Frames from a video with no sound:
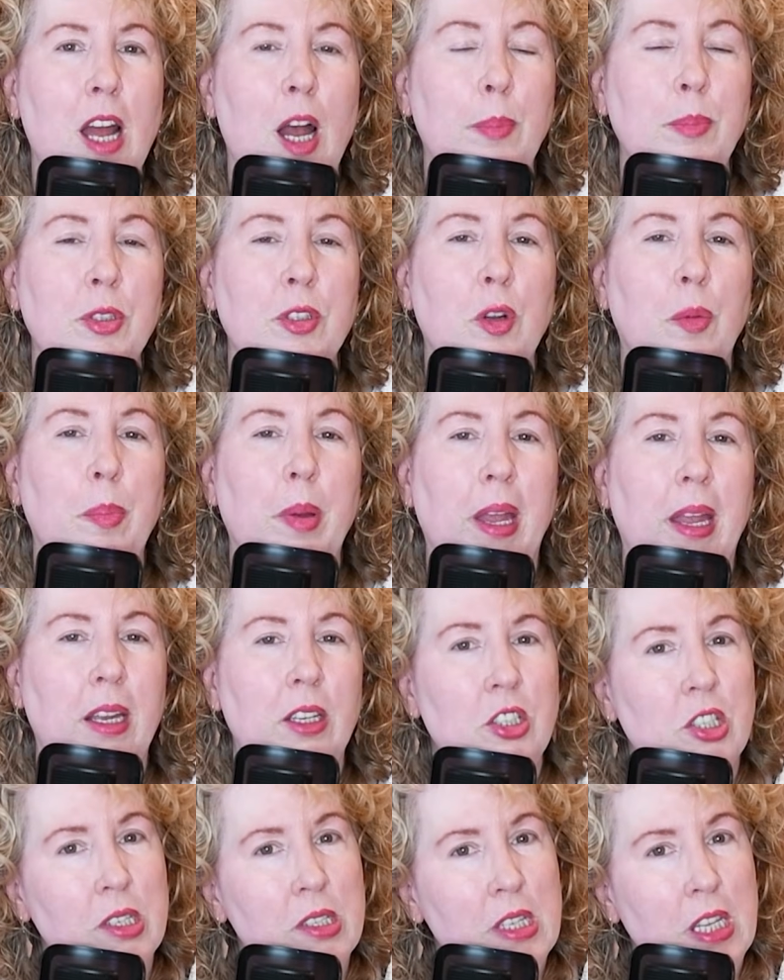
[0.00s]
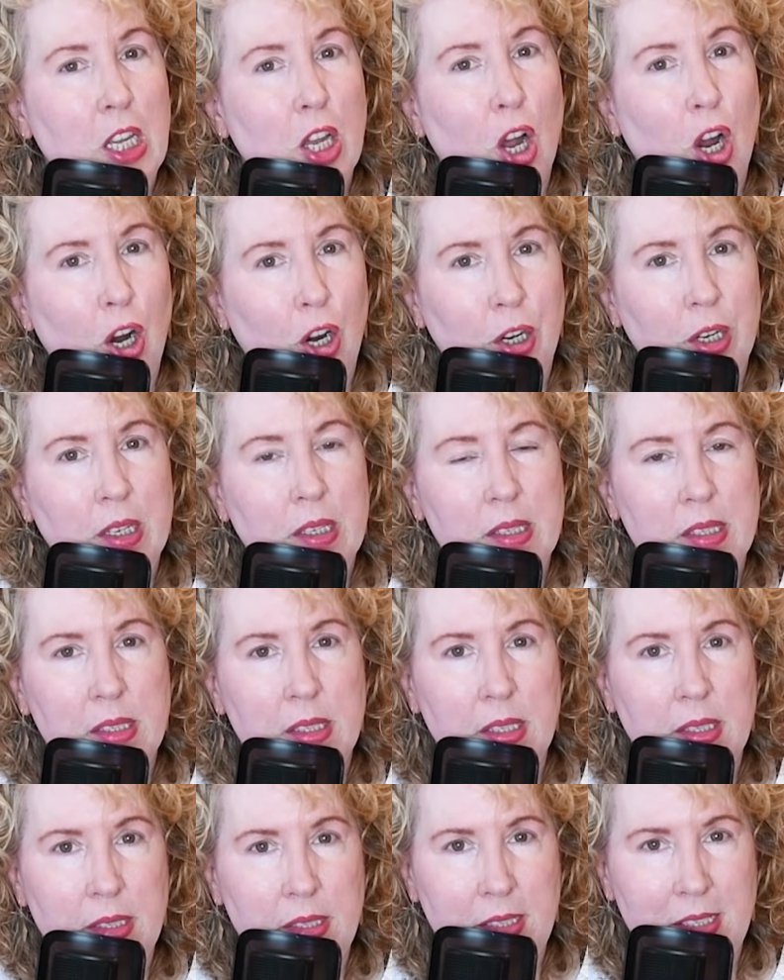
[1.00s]
optional page is the
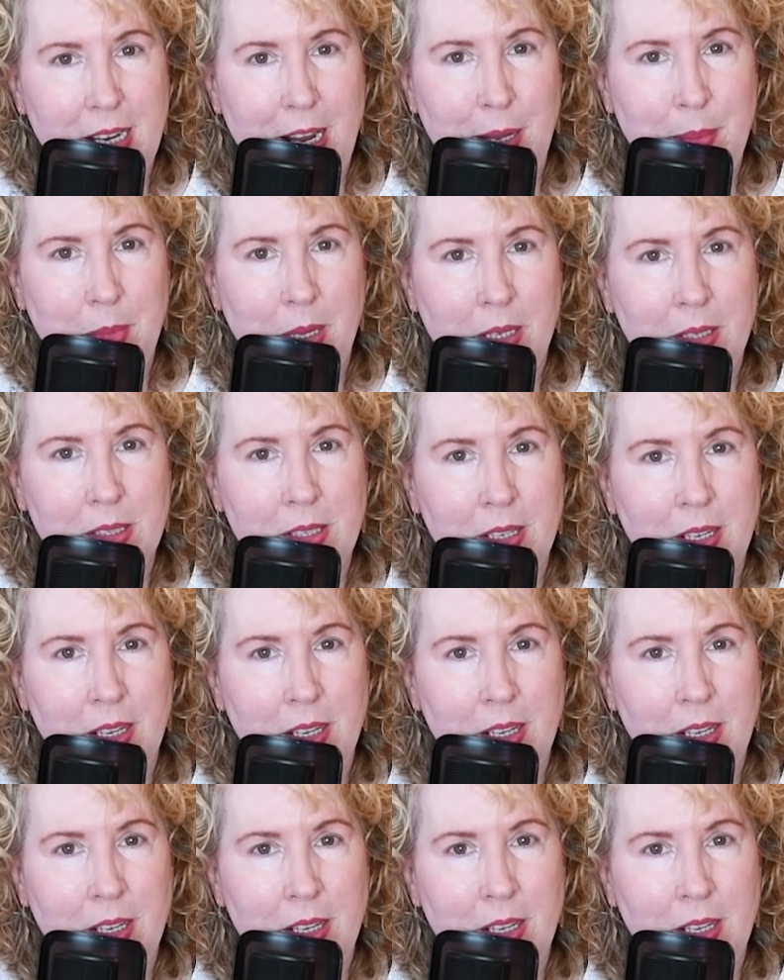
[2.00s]
artist statement.